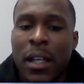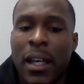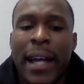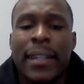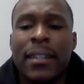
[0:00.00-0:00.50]

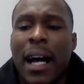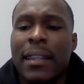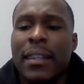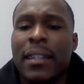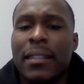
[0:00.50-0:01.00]
So, and then
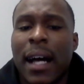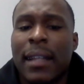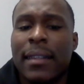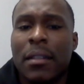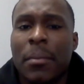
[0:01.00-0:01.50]
I think
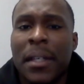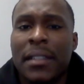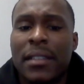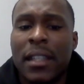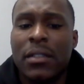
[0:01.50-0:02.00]
I think the
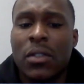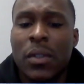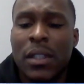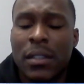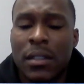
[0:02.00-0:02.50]
biggest thing
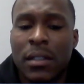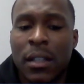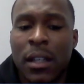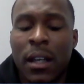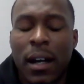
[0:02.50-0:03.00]
too is,
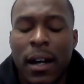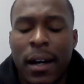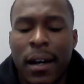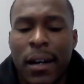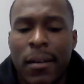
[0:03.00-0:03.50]

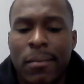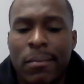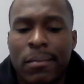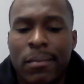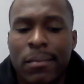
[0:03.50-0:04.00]
um,
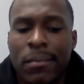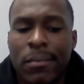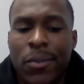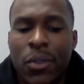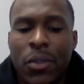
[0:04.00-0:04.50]

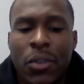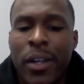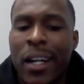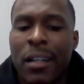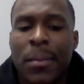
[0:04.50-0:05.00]
you
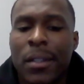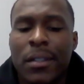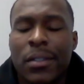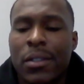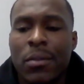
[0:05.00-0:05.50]
gotta be
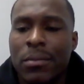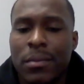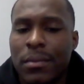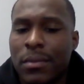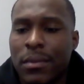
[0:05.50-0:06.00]
a student.